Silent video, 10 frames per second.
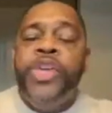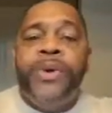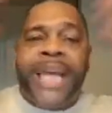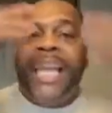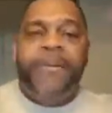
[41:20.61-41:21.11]

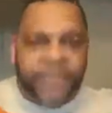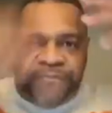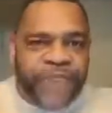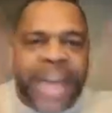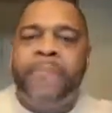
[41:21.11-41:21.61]
You can't even
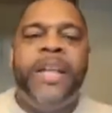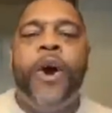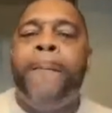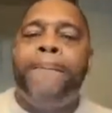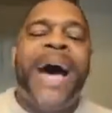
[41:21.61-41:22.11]
fathom in
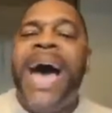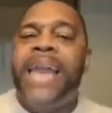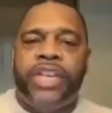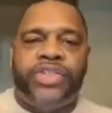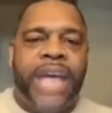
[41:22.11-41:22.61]
your
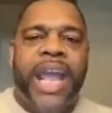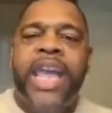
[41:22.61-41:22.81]
mind this thing.